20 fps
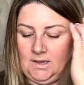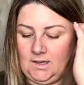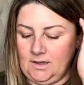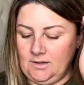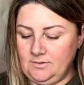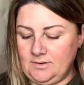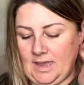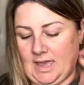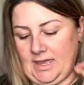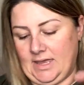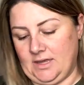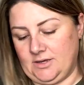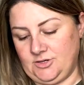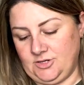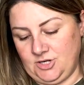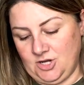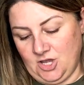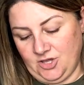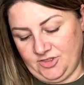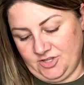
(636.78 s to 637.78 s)
Okay,
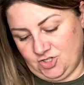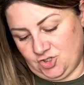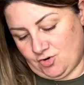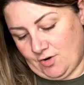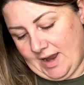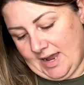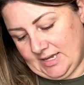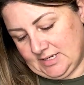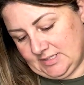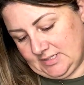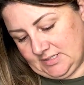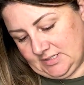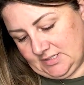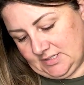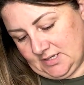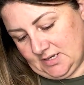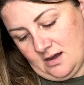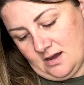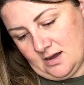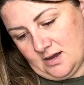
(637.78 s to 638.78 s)
another
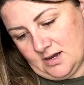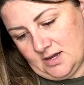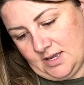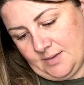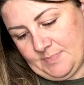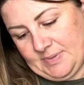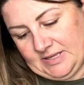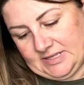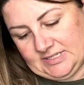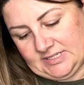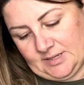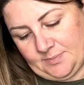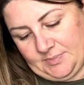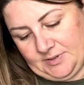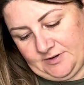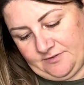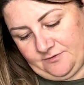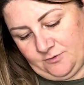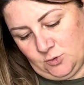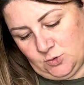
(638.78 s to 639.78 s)
dress. I picked this up
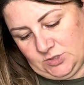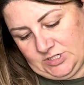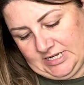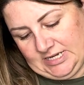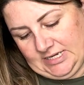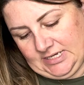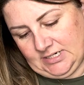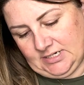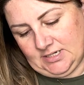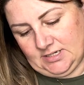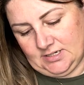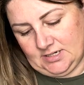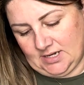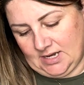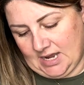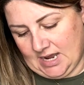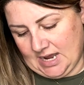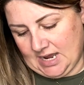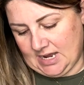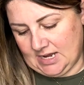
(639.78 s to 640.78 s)
in a 14
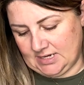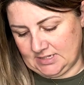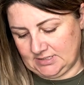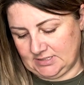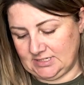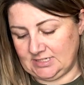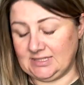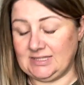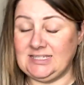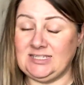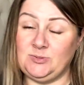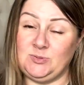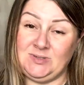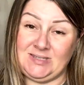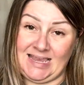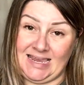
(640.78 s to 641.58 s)
and this was